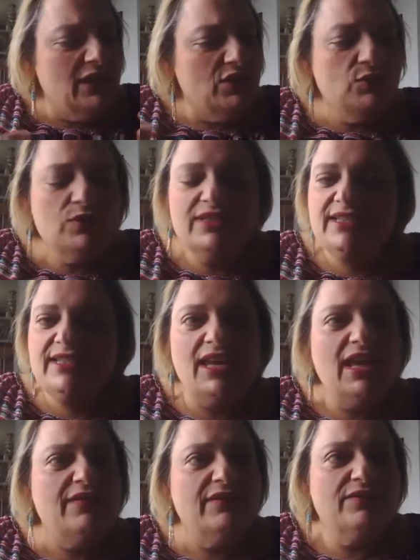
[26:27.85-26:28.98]
You could stay
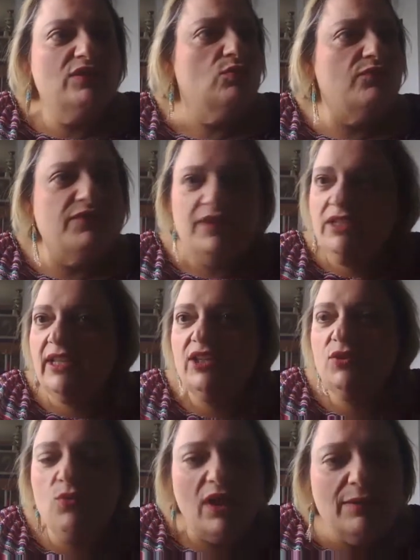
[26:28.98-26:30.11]
heavy if you feel like you
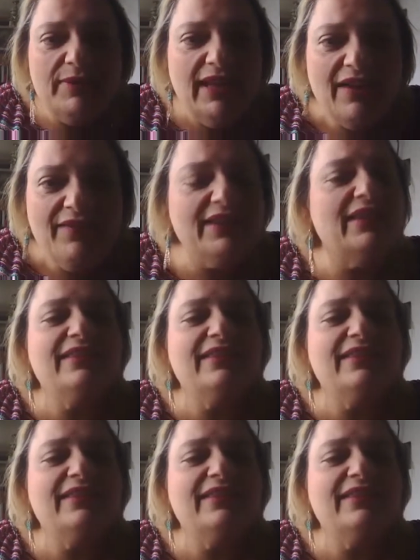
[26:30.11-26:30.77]
want to be heavy.